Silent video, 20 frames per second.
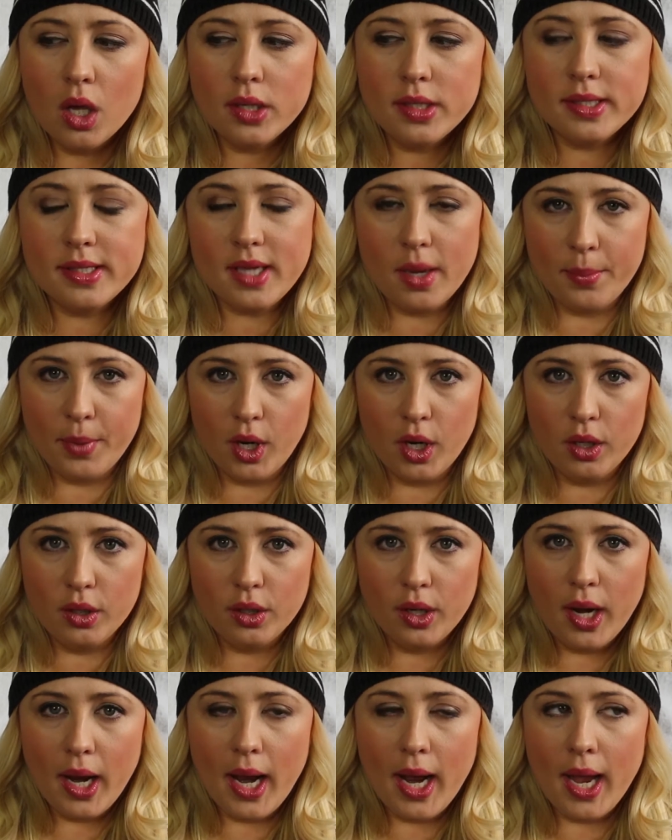December
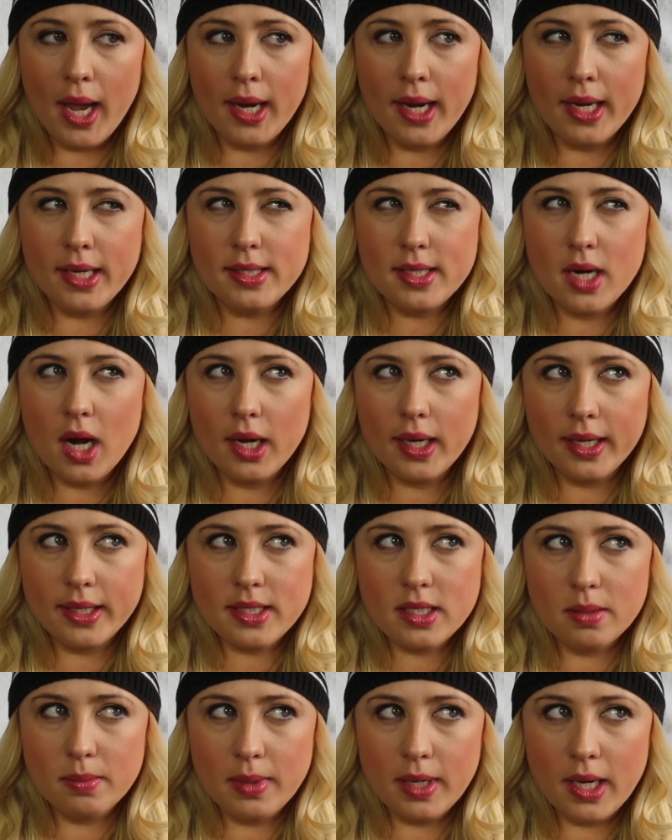and it did not
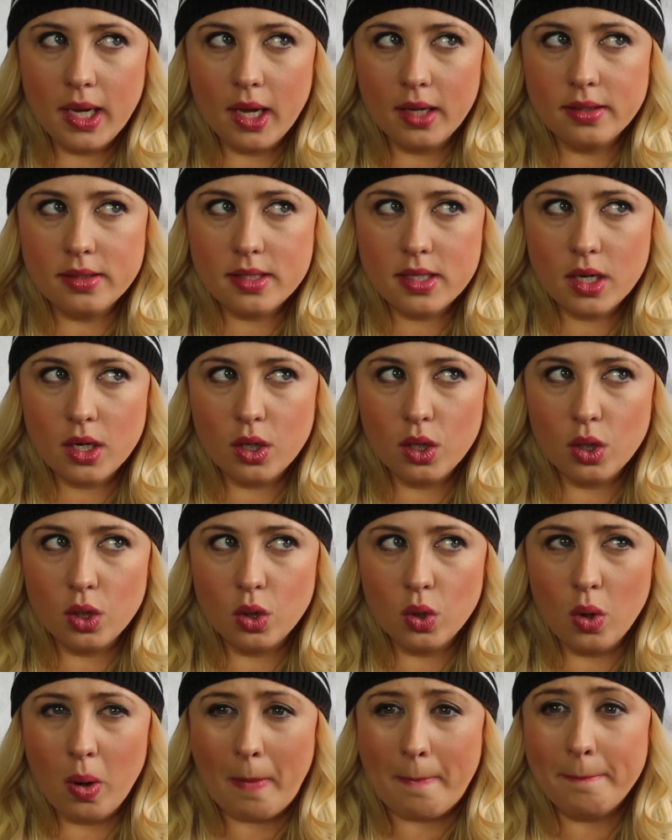get to me
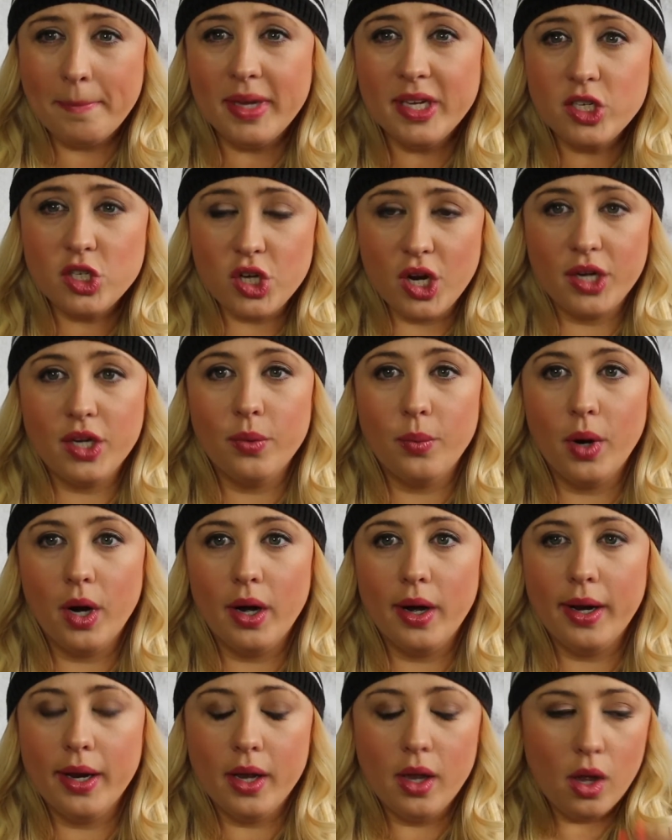until
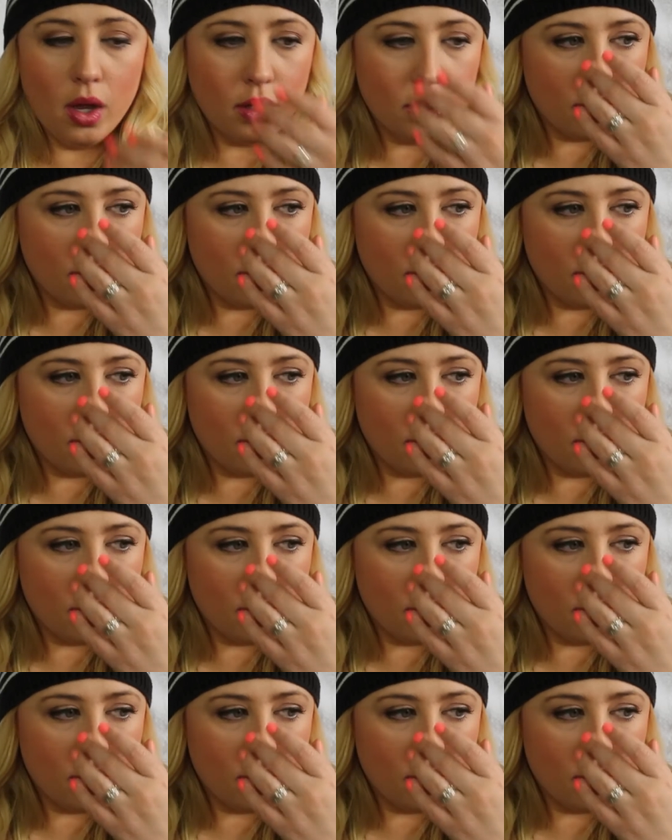mid-January.